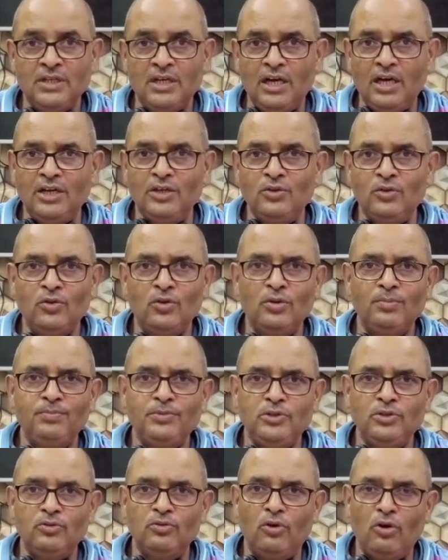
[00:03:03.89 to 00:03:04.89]
I
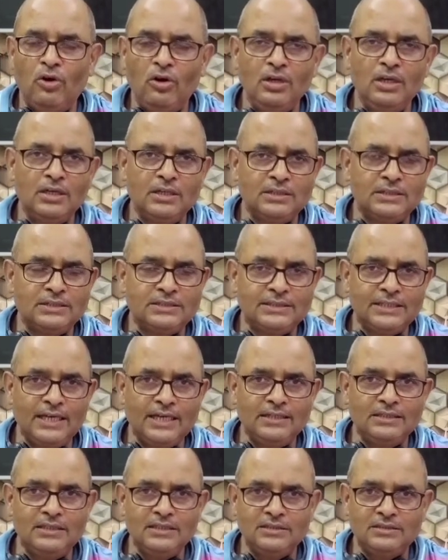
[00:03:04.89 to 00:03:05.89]
hope you all
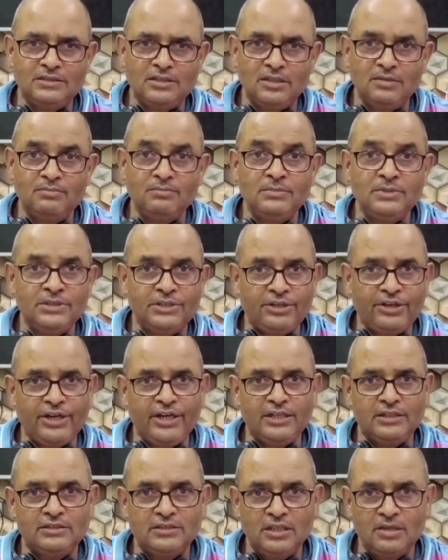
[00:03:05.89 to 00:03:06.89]
understand this term
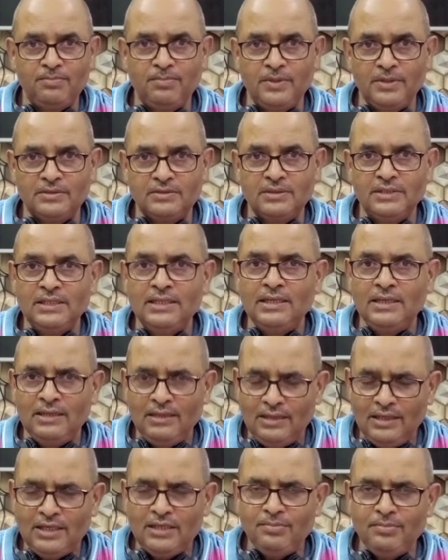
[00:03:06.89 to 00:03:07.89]
trade surplus.
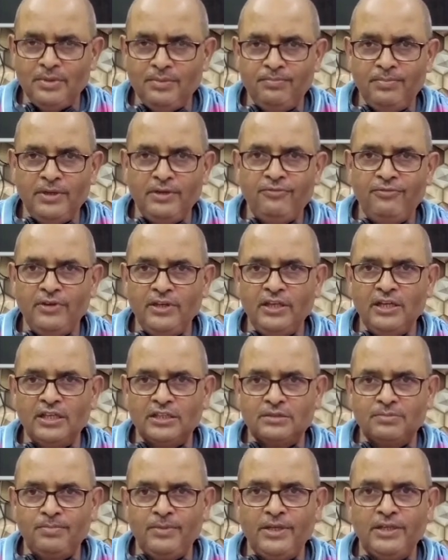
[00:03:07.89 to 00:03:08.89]
Let me briefly
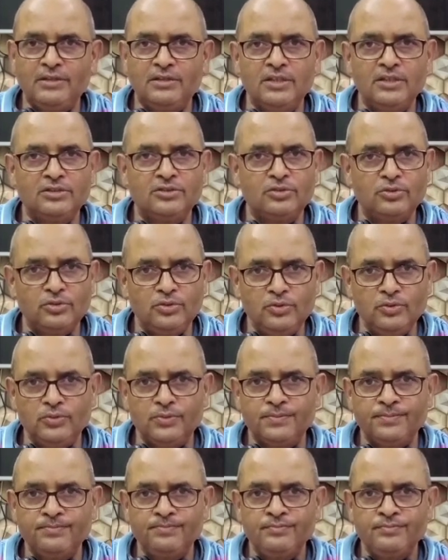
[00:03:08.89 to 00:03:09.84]
explain this to you.